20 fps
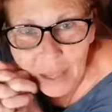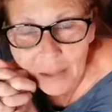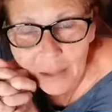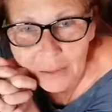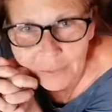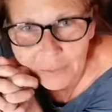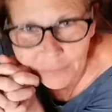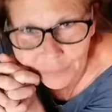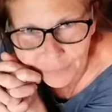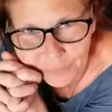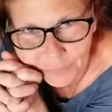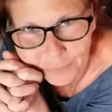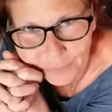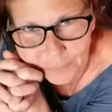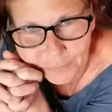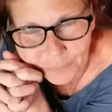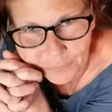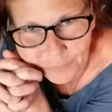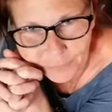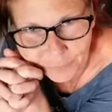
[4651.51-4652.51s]
Let me know what
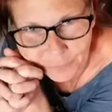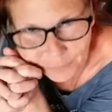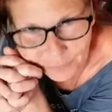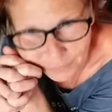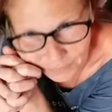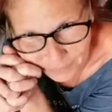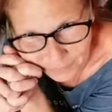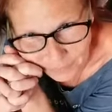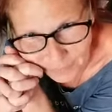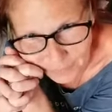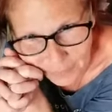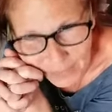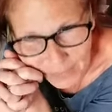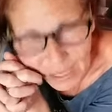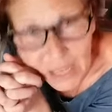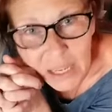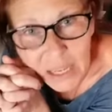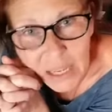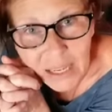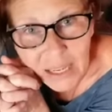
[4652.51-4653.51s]
y'all are loving from
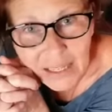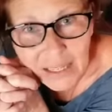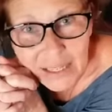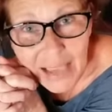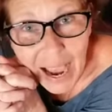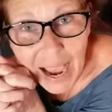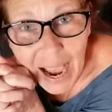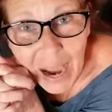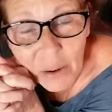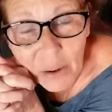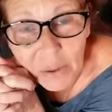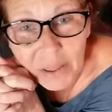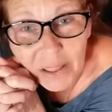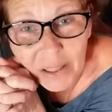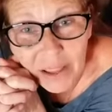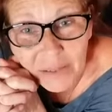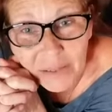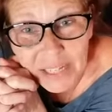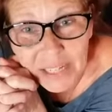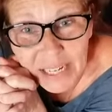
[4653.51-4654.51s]
Amy. Yeah, I would
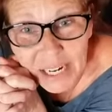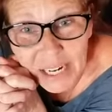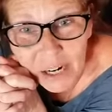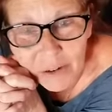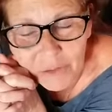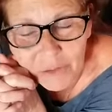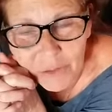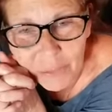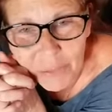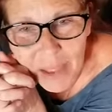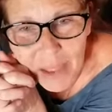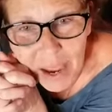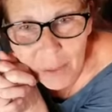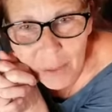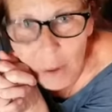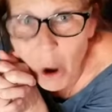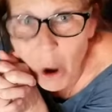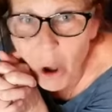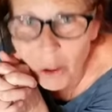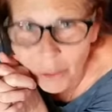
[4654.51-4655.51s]
love to hear it from
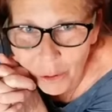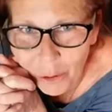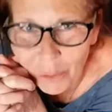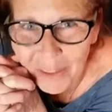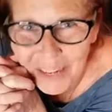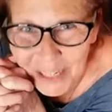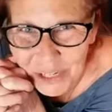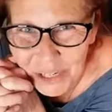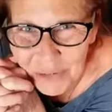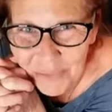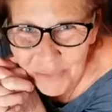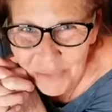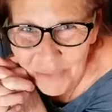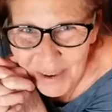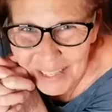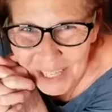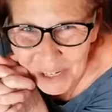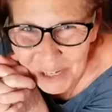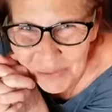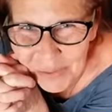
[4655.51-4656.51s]
them. Although they do
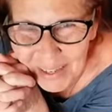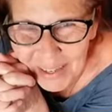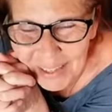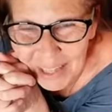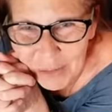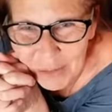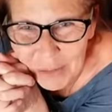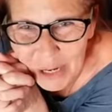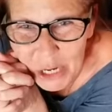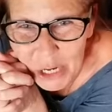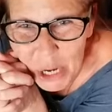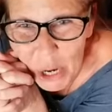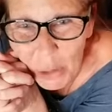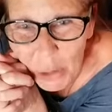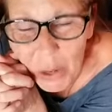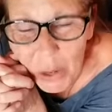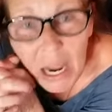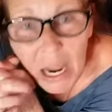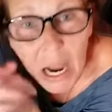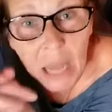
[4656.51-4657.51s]
message me and let me know.